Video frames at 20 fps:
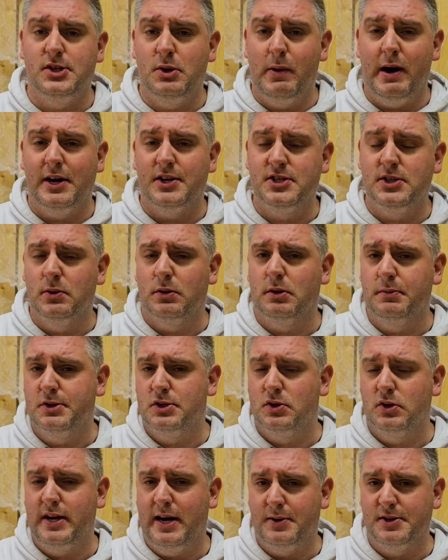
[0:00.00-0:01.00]
You are still going to be
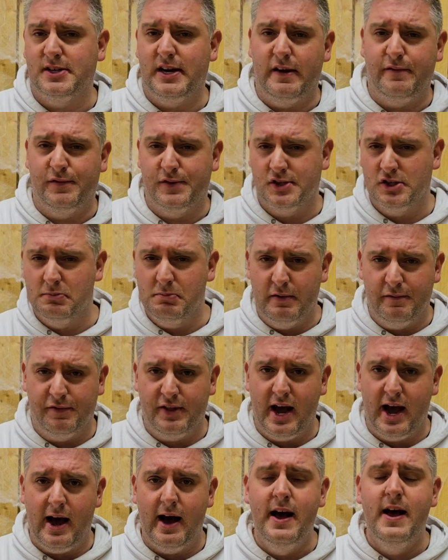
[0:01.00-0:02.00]
stood outside for some of
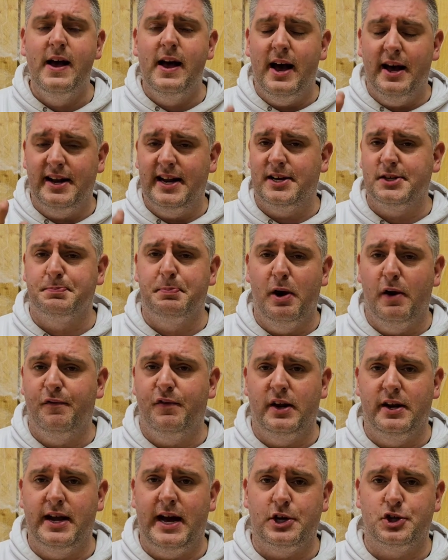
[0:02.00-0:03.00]
that, and that's
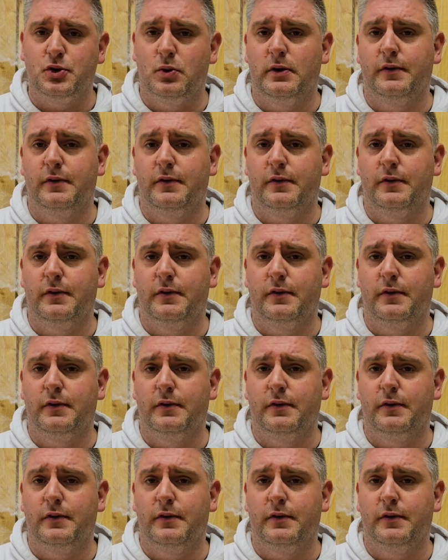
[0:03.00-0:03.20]
perfectly natural.